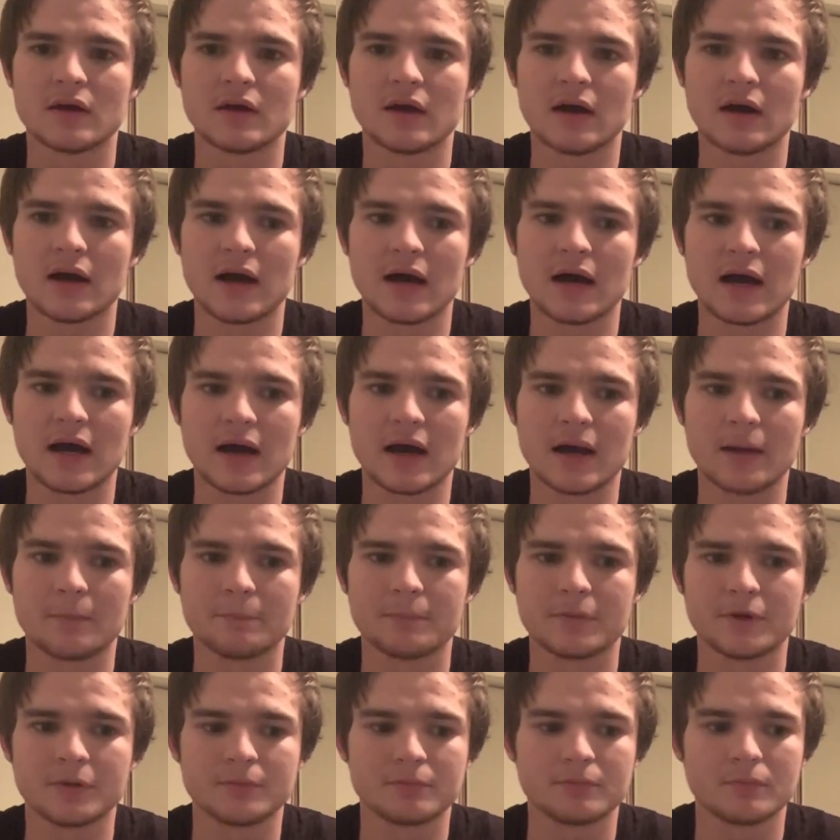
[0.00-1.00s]

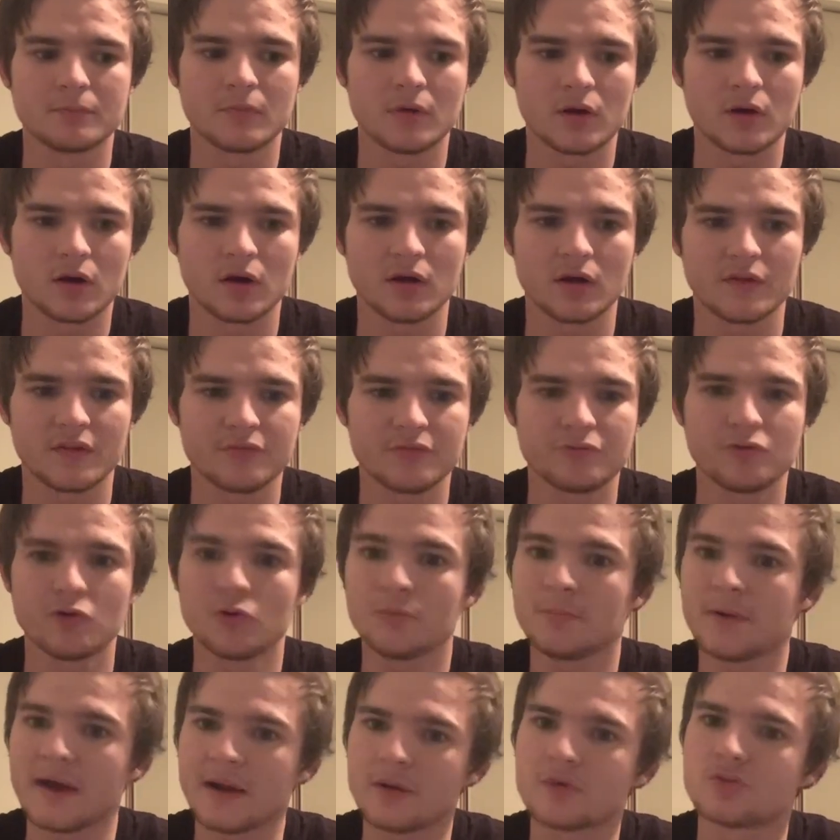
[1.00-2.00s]
Their
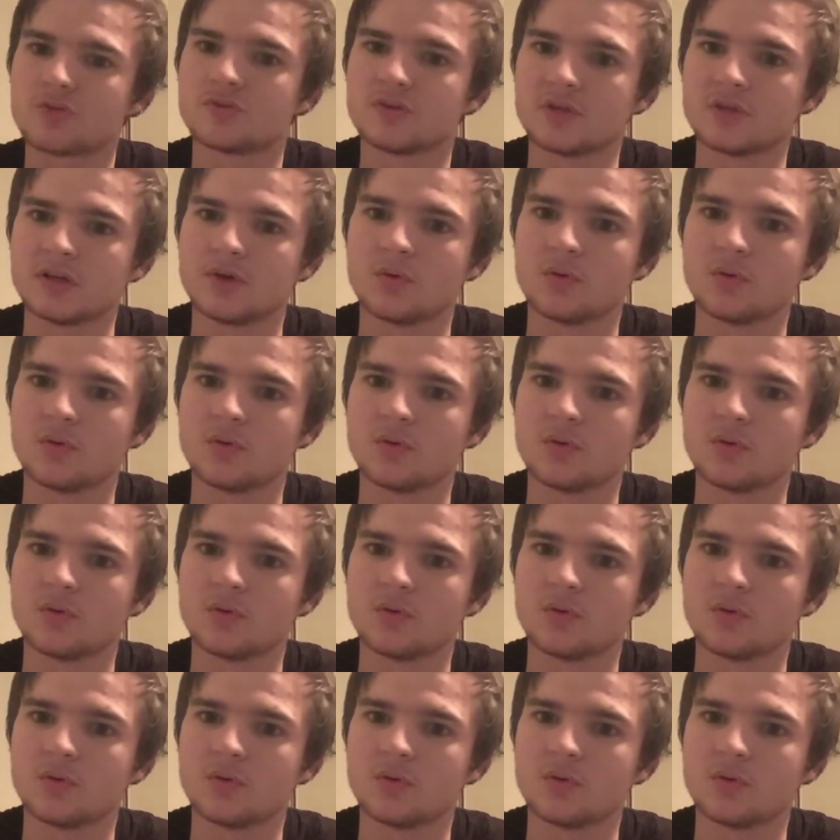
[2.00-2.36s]
forward pack was really